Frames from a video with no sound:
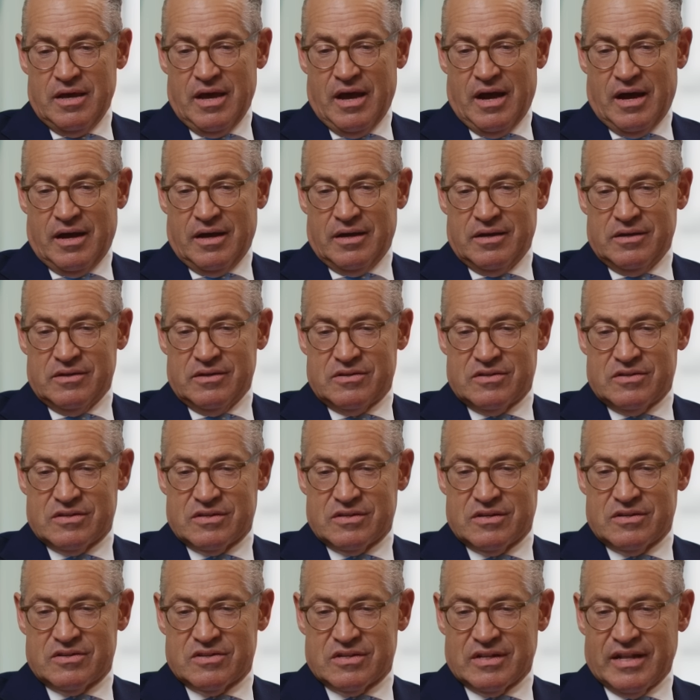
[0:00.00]
yeah, be,
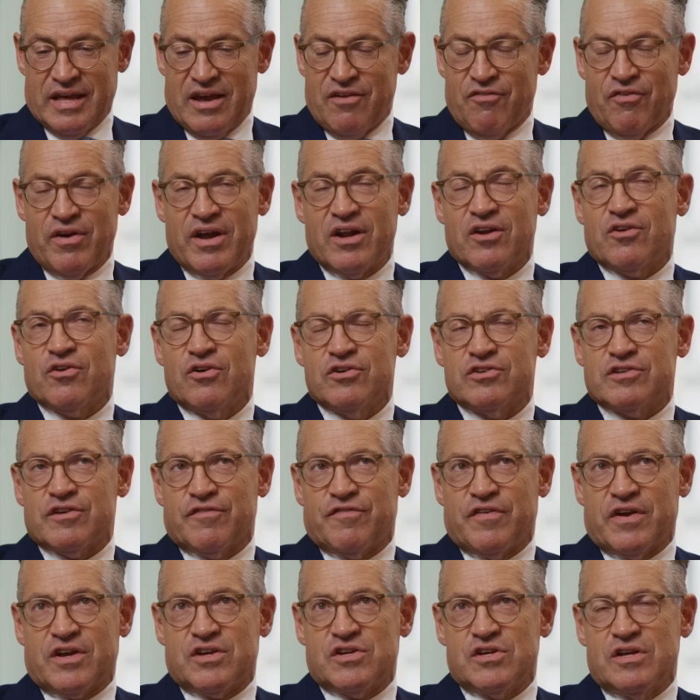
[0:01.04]
slavery and
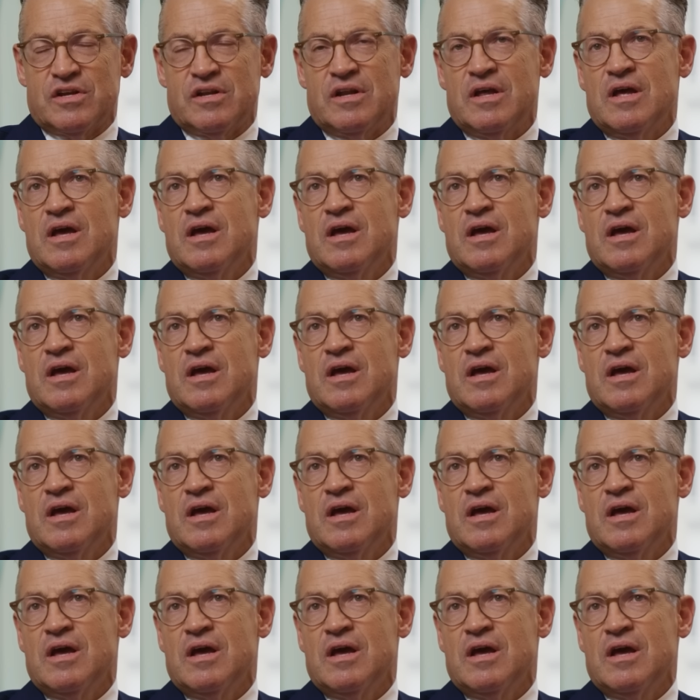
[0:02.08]
crucifixion.